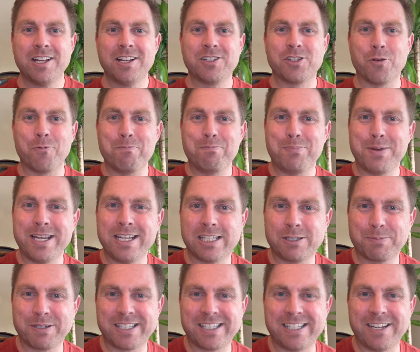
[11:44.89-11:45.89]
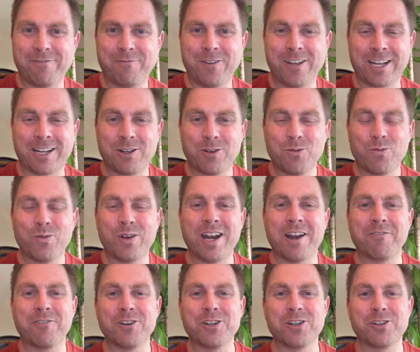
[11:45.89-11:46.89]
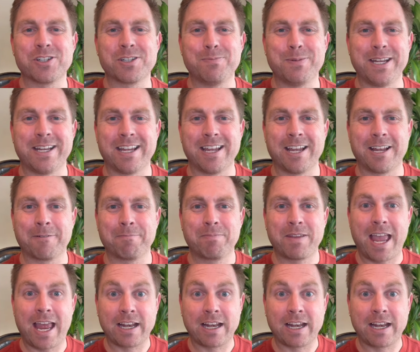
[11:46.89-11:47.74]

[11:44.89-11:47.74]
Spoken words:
So be specific whenever you're speaking